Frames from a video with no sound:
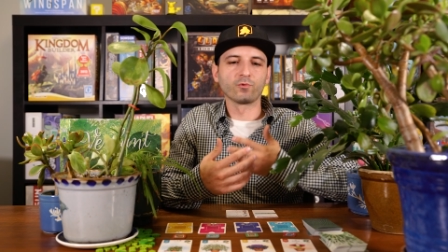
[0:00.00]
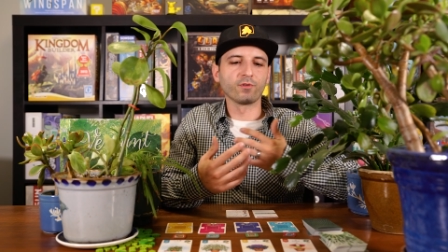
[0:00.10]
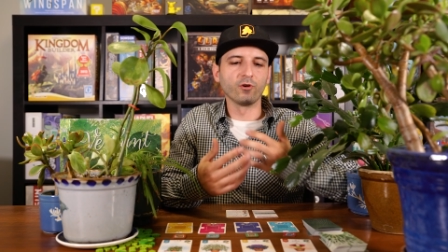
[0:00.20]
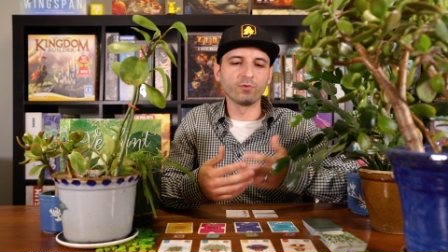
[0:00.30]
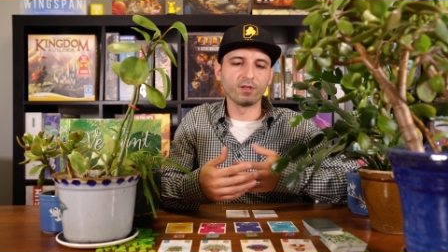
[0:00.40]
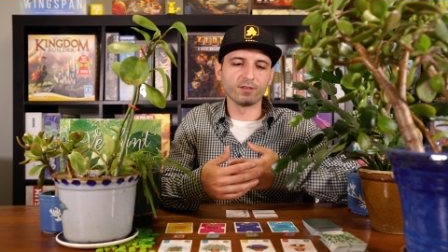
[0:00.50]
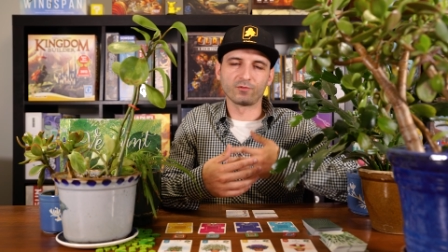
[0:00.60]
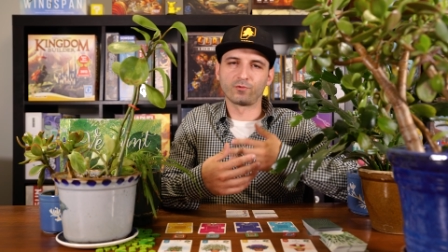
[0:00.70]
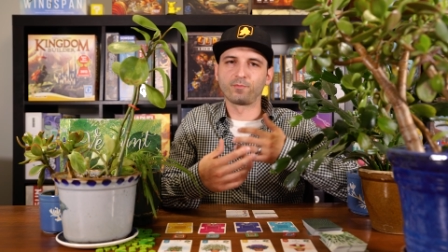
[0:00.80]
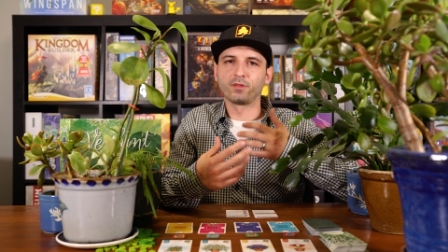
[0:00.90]
worth owning? Is
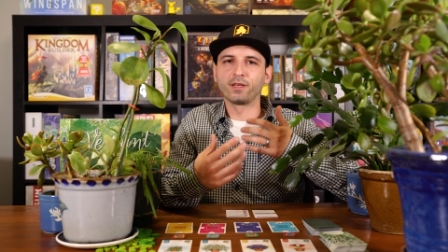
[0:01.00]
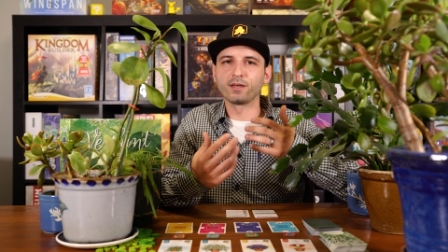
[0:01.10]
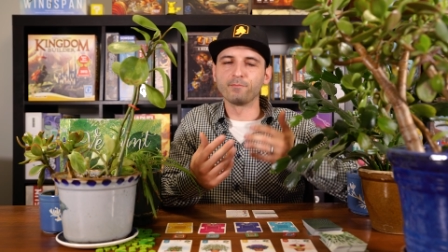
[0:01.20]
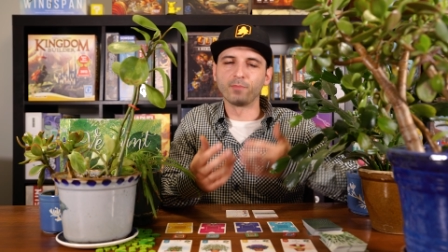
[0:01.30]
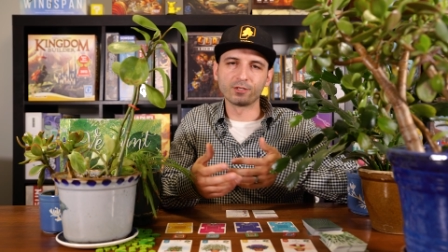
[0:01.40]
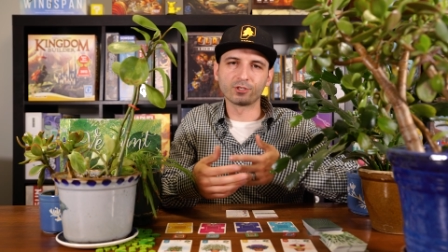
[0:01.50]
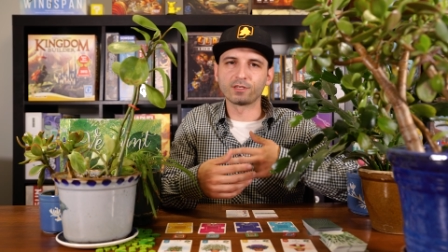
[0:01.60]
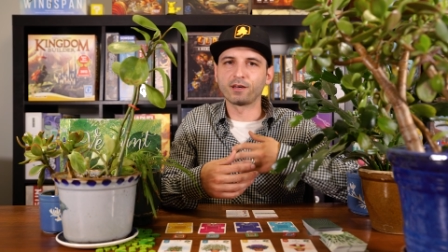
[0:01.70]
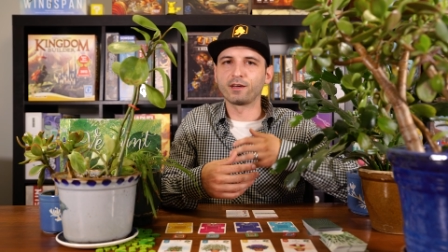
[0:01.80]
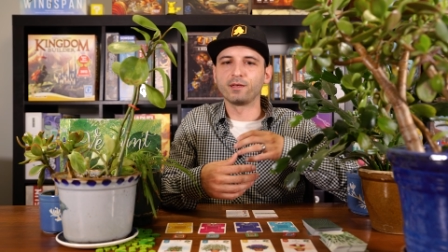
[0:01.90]
it worth playing a bunch of
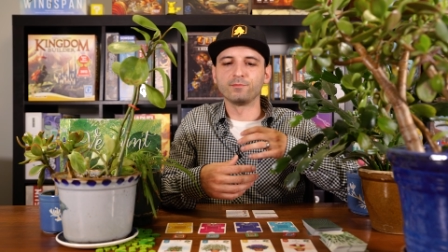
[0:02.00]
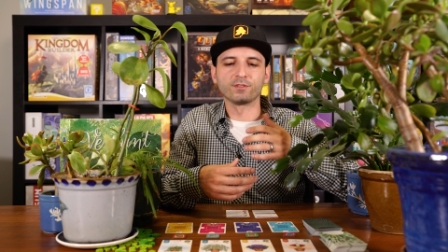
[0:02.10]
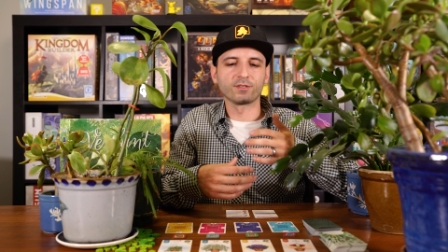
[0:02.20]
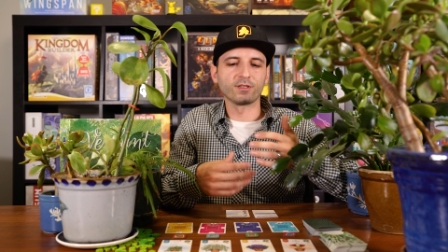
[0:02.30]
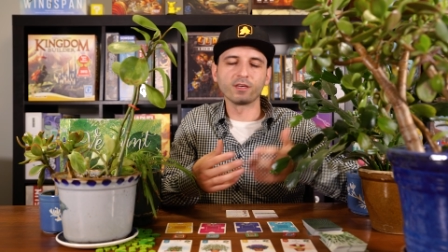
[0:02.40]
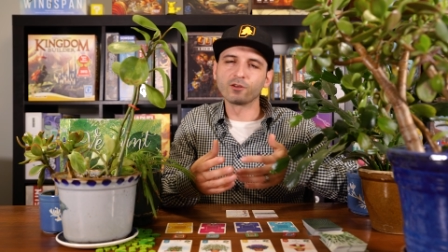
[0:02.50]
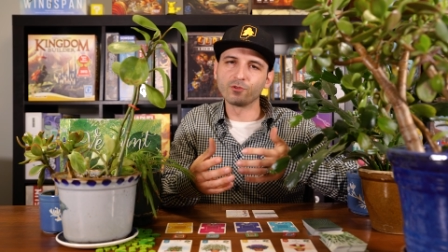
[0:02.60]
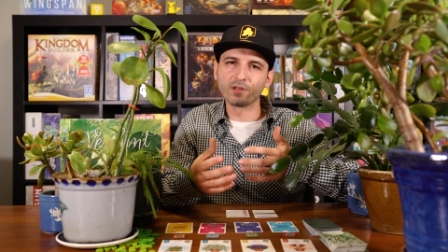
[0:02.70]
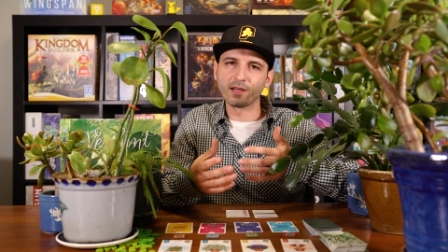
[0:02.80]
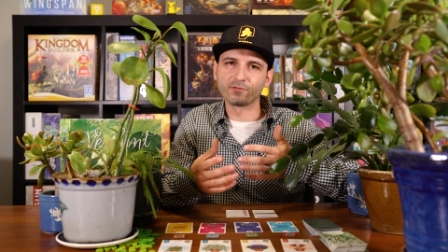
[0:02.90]
times? Is it going to get
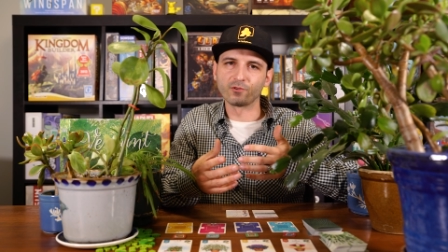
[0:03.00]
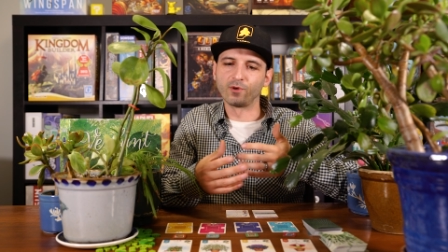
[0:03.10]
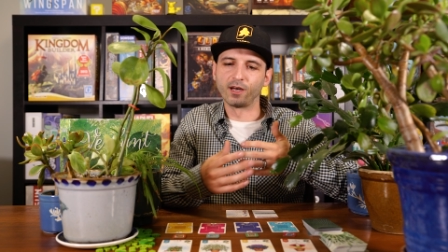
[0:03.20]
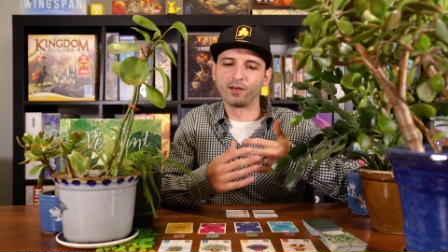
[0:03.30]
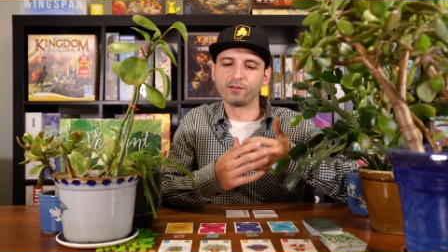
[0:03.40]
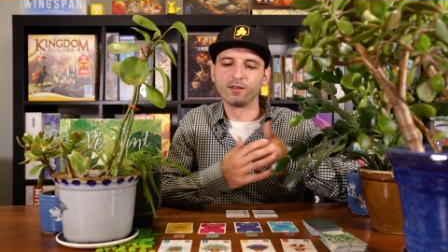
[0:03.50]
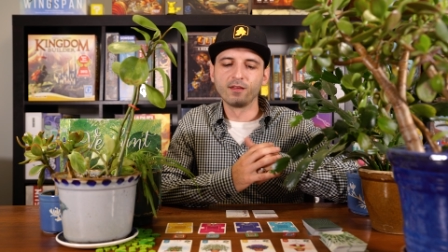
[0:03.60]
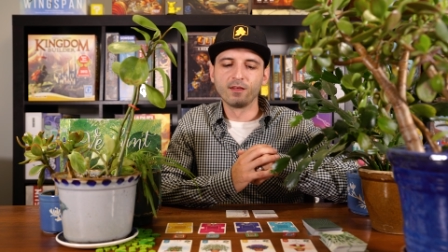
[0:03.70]
old after a while?